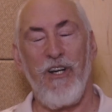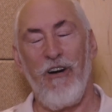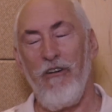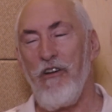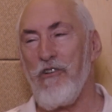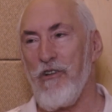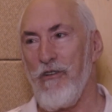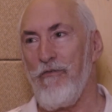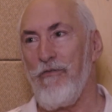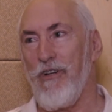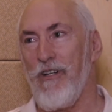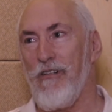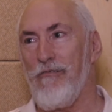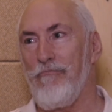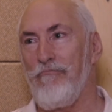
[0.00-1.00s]
narration
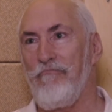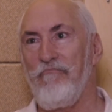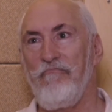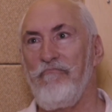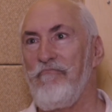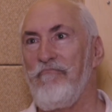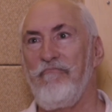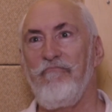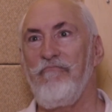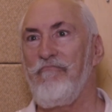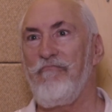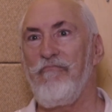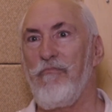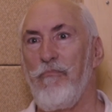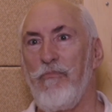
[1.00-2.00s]
for
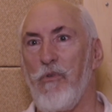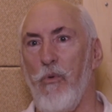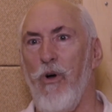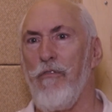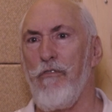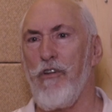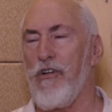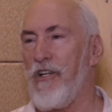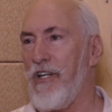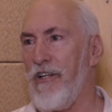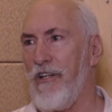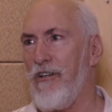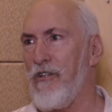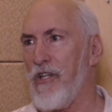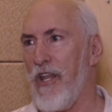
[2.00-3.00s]
12, 13
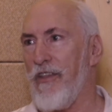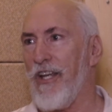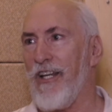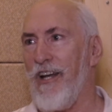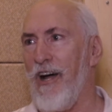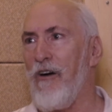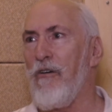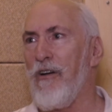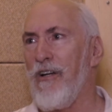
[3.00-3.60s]
years, I think now.